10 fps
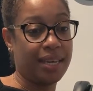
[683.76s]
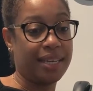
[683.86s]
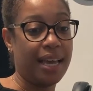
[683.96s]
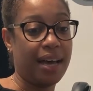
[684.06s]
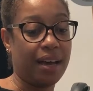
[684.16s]

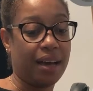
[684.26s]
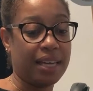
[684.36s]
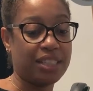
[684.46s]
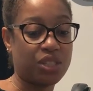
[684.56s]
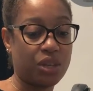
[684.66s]
Yeah,
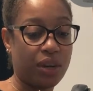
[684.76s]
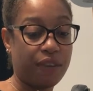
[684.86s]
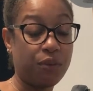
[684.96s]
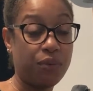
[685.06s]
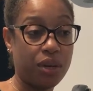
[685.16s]
and so
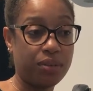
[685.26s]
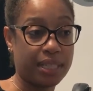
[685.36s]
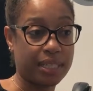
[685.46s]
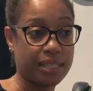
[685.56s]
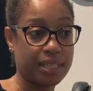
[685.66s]
if you
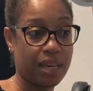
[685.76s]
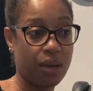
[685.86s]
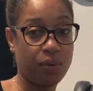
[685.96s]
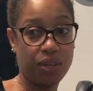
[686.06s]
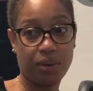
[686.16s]
notice,
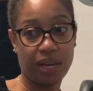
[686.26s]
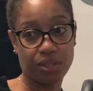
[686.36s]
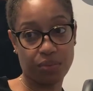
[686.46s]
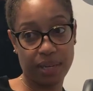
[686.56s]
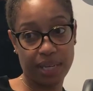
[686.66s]
when you
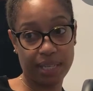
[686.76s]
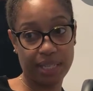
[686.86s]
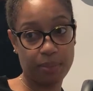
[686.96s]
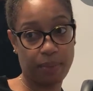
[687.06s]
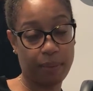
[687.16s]
guys are reading
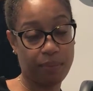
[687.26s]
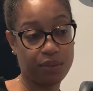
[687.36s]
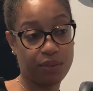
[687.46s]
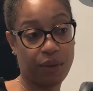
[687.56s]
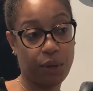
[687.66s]
these
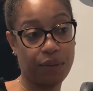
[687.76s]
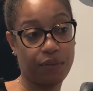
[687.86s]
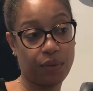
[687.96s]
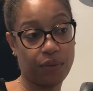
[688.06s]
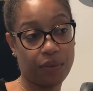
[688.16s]
papers, very
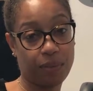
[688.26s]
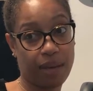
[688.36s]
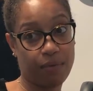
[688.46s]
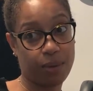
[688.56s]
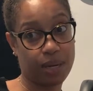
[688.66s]
few of them
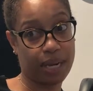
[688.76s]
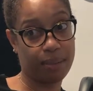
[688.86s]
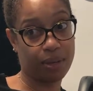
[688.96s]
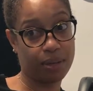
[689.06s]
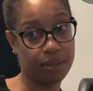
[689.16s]
have one
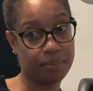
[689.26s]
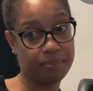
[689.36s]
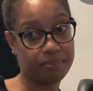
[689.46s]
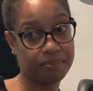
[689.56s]
name on them.